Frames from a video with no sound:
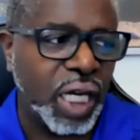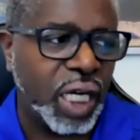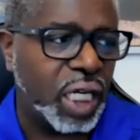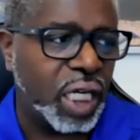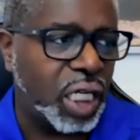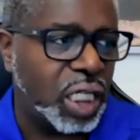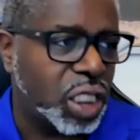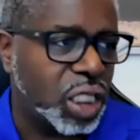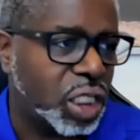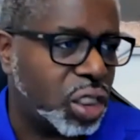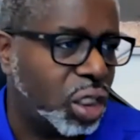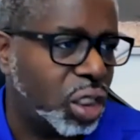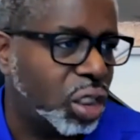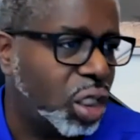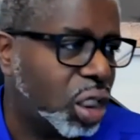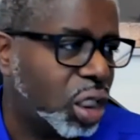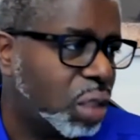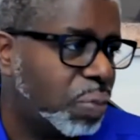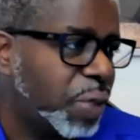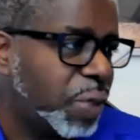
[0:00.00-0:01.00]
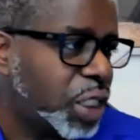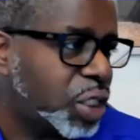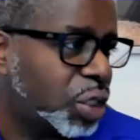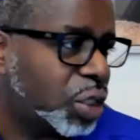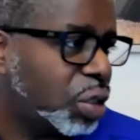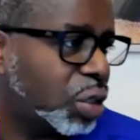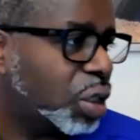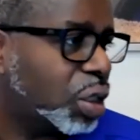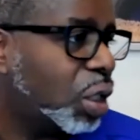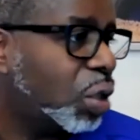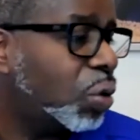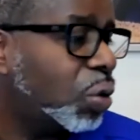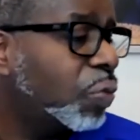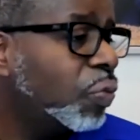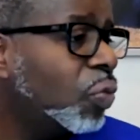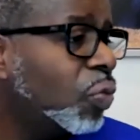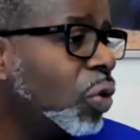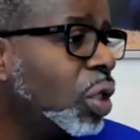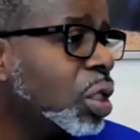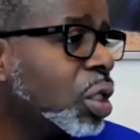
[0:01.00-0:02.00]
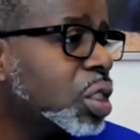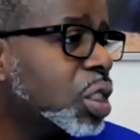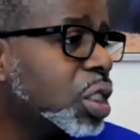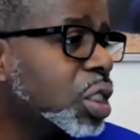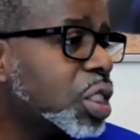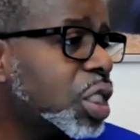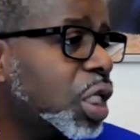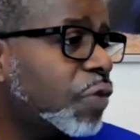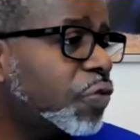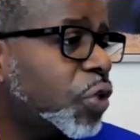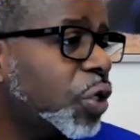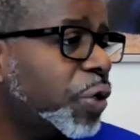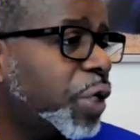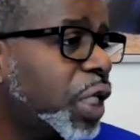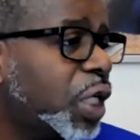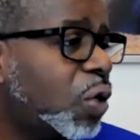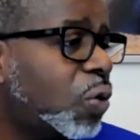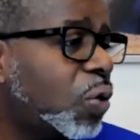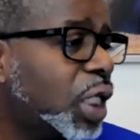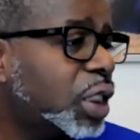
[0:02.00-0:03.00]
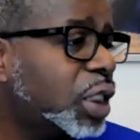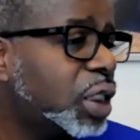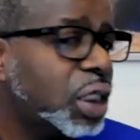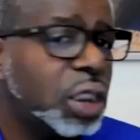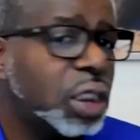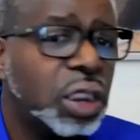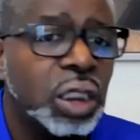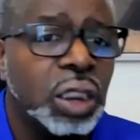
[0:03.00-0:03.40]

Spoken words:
and just look to make sure there's no to see if there are any questions.